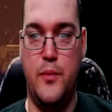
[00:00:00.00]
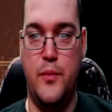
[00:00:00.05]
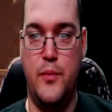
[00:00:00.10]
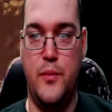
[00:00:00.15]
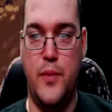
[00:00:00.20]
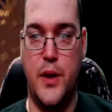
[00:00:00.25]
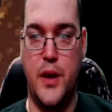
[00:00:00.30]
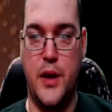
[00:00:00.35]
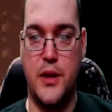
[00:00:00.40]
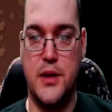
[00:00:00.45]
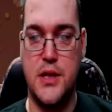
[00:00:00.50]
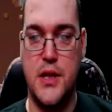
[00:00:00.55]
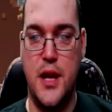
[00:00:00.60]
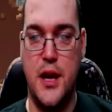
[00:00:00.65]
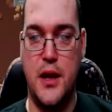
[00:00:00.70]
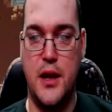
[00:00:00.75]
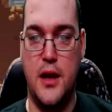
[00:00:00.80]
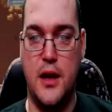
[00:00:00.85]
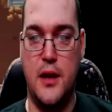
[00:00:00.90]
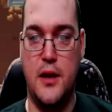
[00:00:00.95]
But I'll
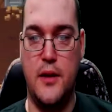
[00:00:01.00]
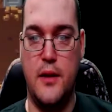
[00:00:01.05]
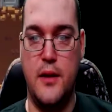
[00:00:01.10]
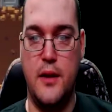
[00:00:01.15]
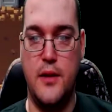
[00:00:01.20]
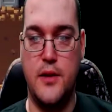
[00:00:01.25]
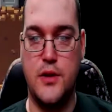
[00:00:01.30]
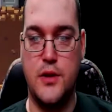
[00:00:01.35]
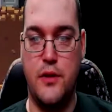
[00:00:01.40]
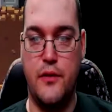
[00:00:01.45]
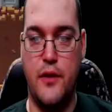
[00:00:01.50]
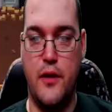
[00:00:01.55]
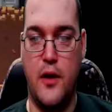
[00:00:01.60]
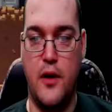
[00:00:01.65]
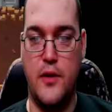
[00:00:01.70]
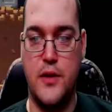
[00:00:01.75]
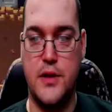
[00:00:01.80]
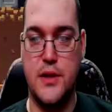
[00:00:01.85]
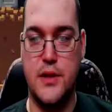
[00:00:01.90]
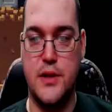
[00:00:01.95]
tell you, so far
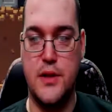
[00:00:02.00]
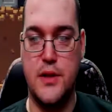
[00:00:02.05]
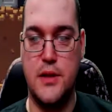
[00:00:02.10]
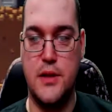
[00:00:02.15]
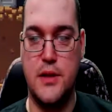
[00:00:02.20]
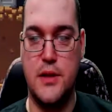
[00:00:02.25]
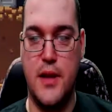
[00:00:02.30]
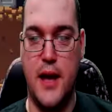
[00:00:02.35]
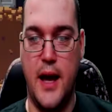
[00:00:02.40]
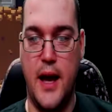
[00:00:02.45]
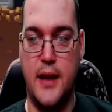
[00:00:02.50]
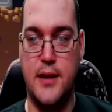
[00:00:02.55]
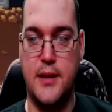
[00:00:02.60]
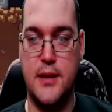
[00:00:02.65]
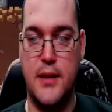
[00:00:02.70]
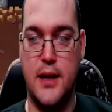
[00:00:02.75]
this is not